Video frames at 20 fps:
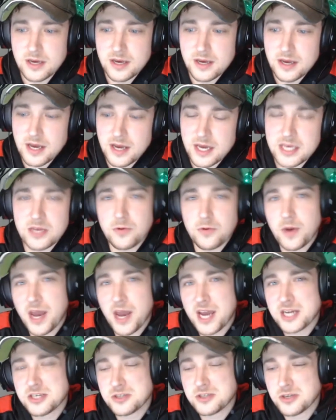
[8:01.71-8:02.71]
and you
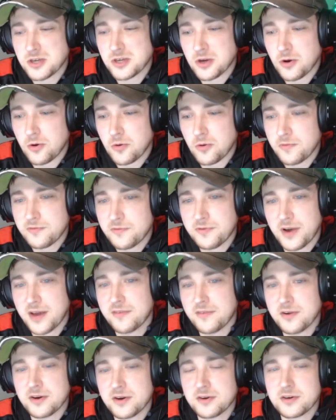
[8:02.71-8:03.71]
actually go
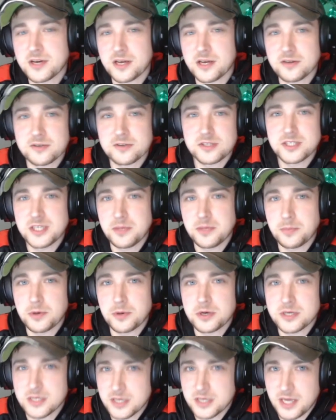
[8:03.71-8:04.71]
$500 deeper
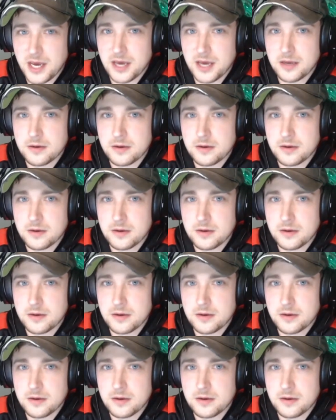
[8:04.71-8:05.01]
into debt.